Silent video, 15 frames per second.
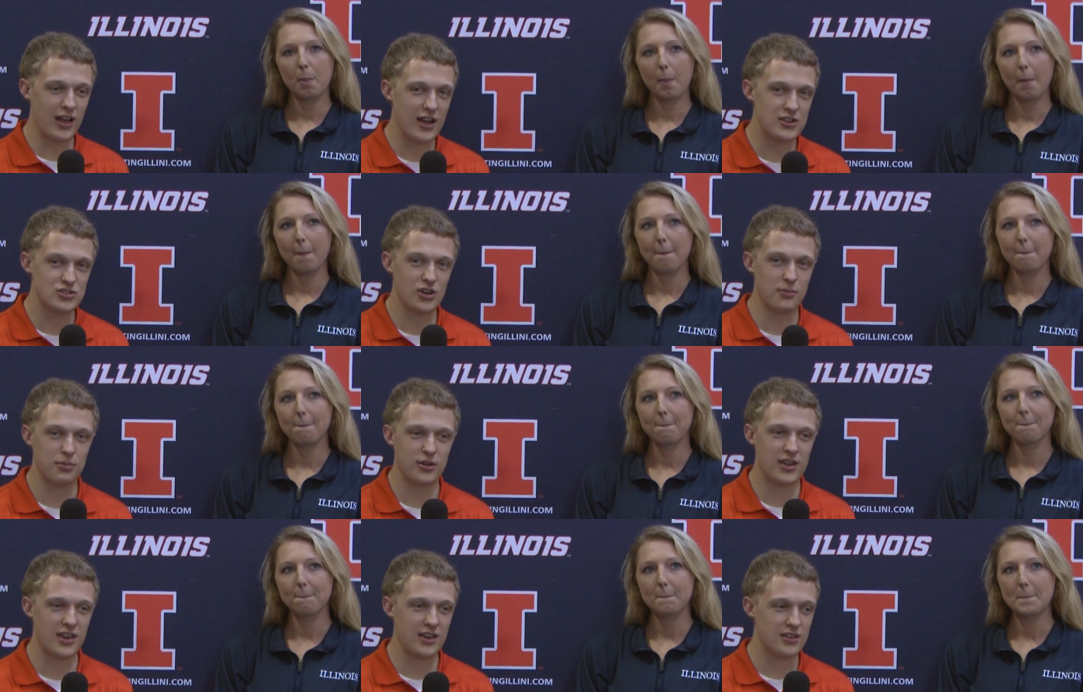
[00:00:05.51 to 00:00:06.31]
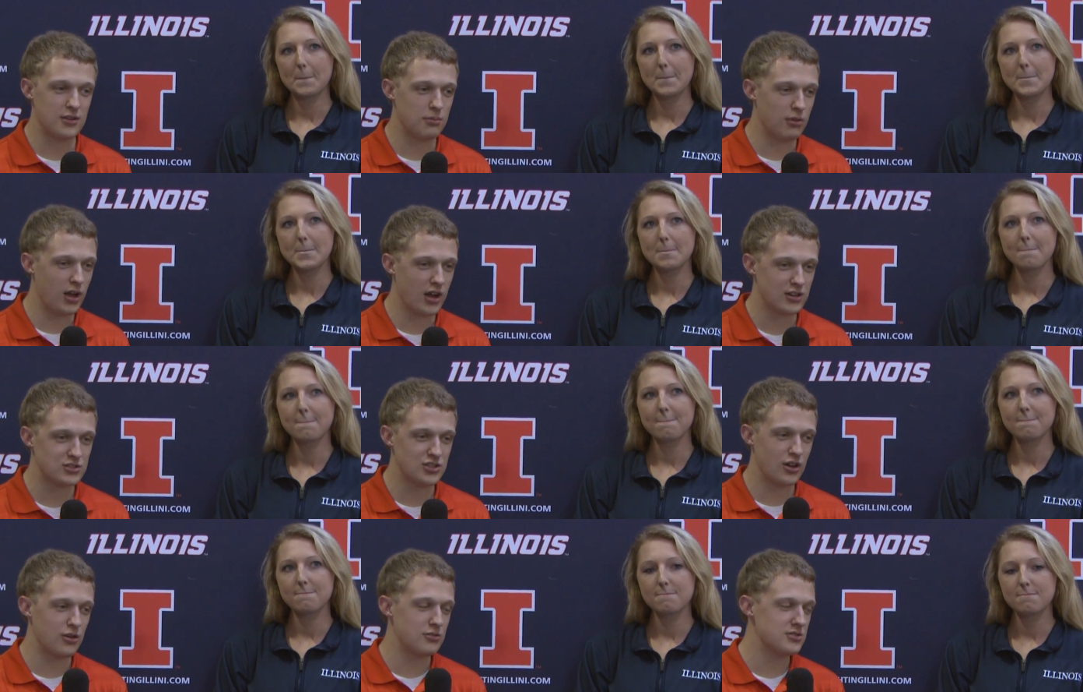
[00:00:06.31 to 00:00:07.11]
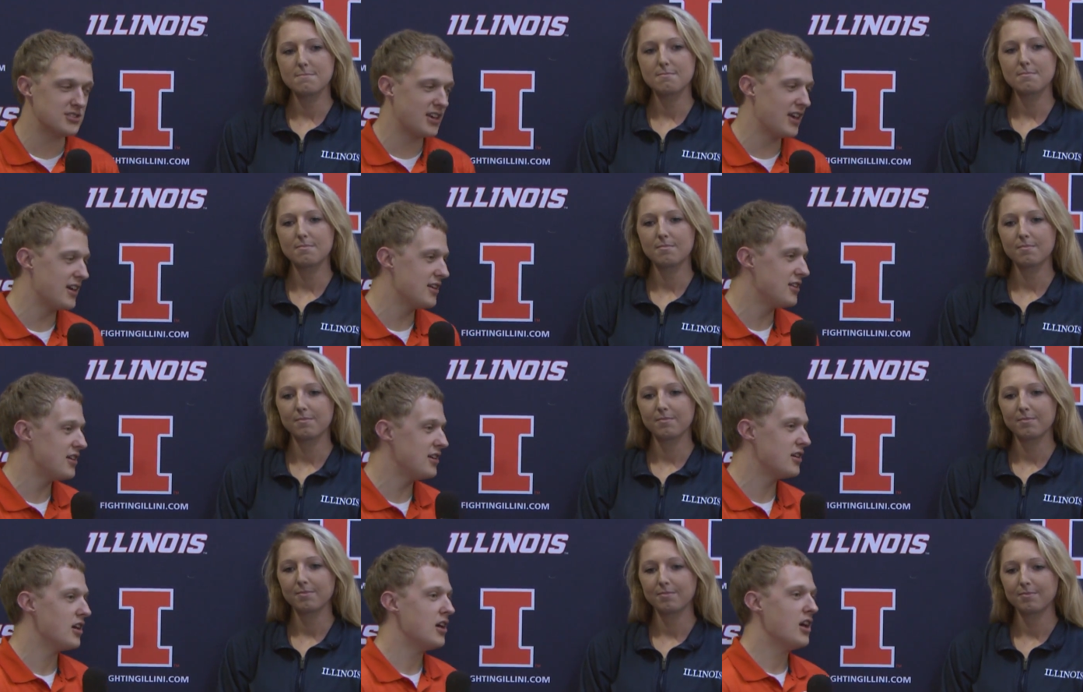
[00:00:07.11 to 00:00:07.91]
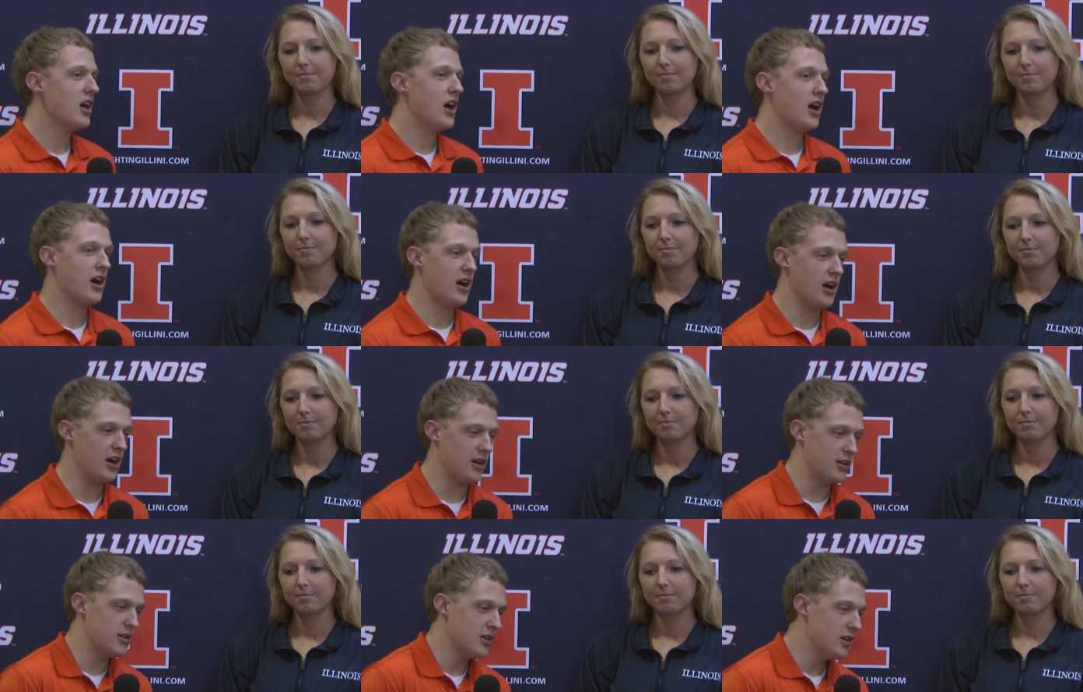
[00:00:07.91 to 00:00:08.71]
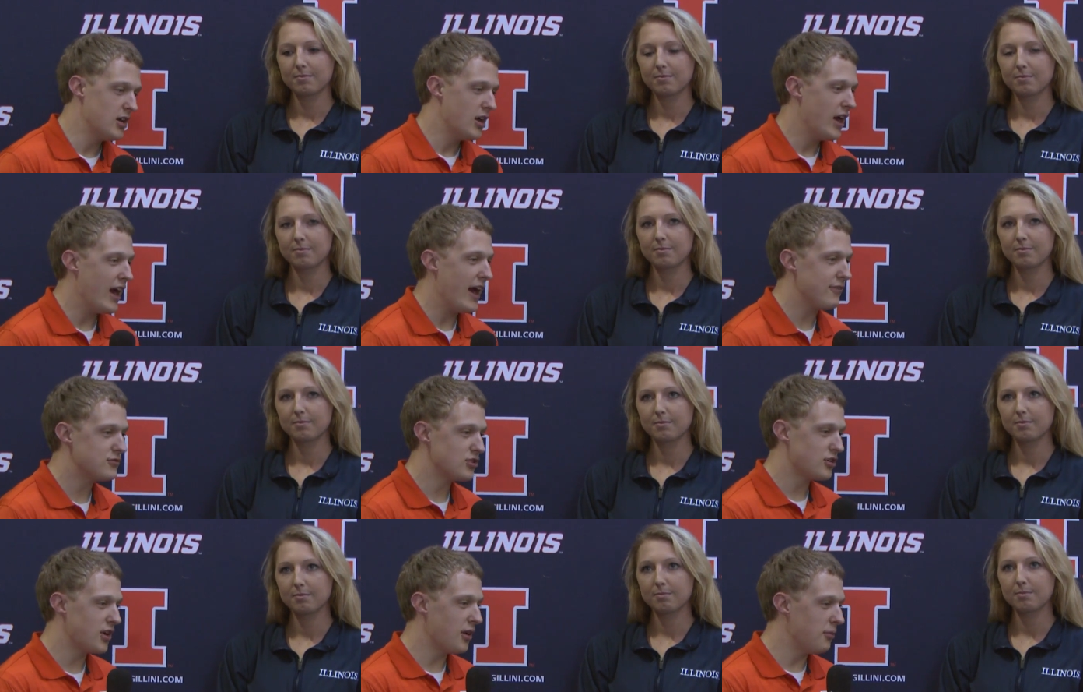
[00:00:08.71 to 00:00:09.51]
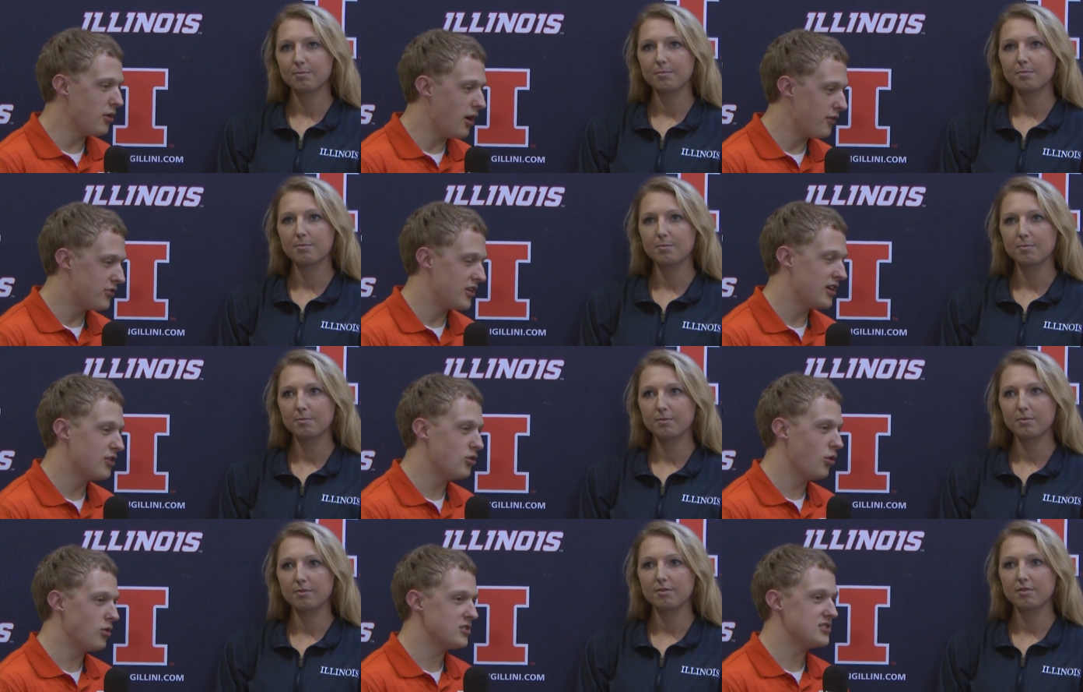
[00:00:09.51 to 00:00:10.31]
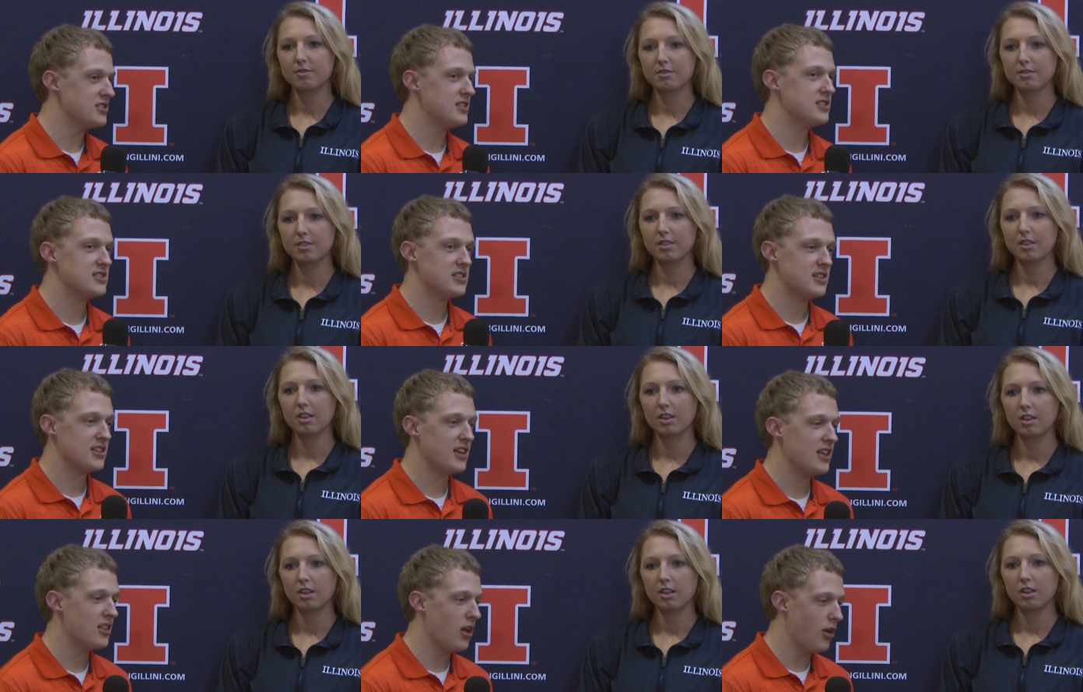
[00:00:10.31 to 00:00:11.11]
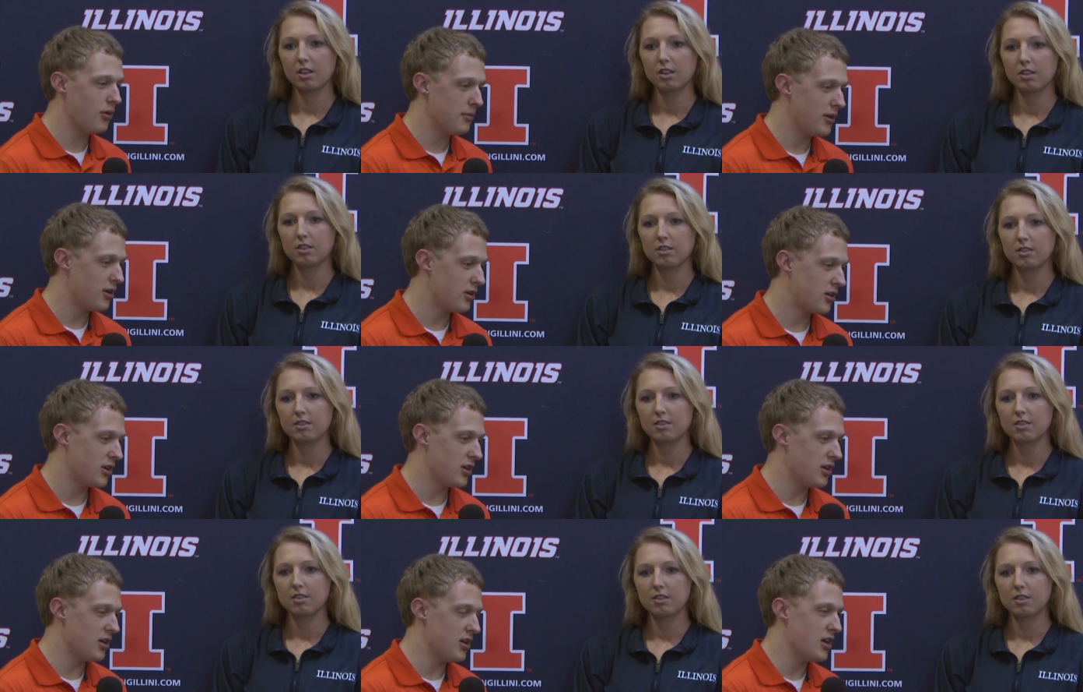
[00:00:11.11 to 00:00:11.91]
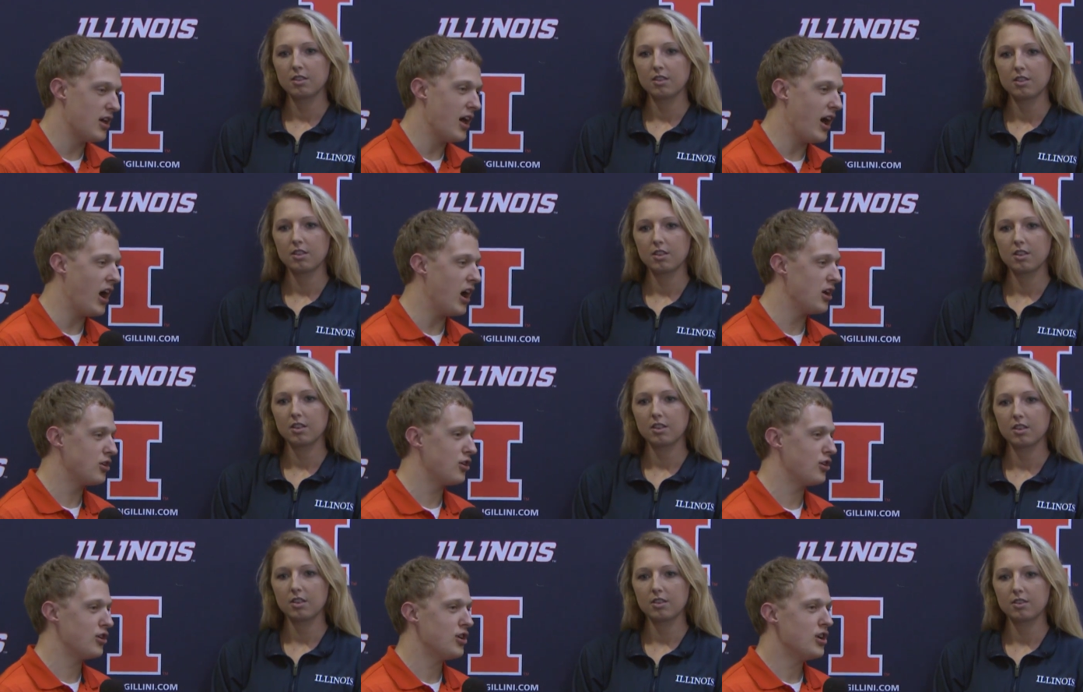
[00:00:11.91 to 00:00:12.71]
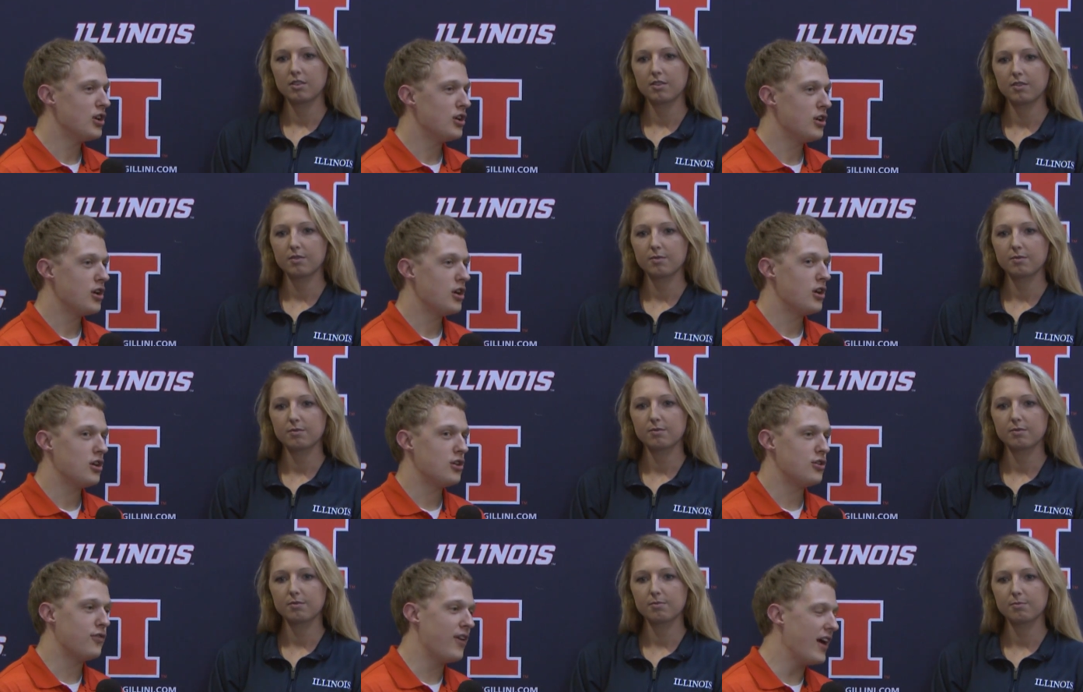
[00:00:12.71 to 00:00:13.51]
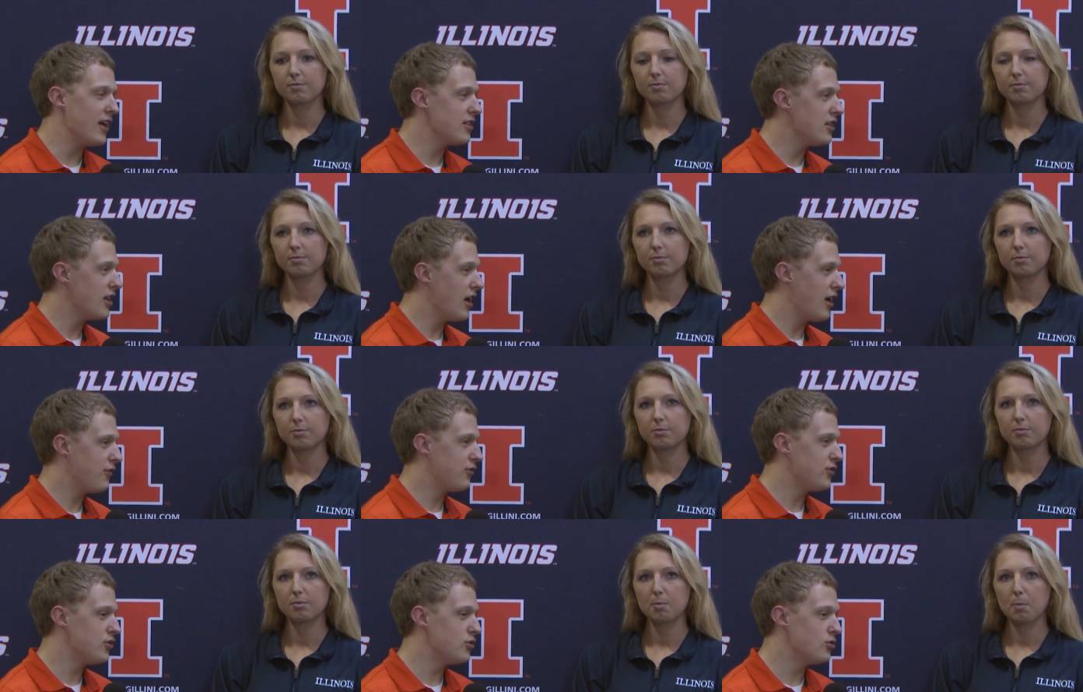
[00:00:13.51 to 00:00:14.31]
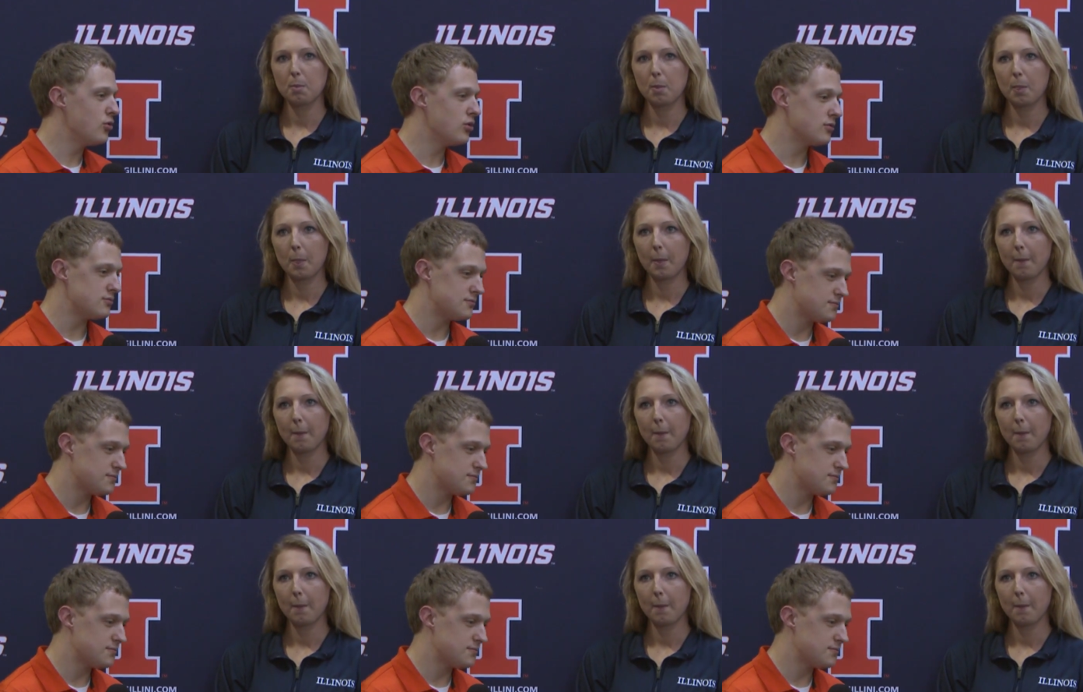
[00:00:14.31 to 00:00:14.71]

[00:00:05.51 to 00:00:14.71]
Speaker 1: high jumper Kandi-Bloch Jones. Kandi, uh, after coming off the indoor season and getting All America honor, you've had a few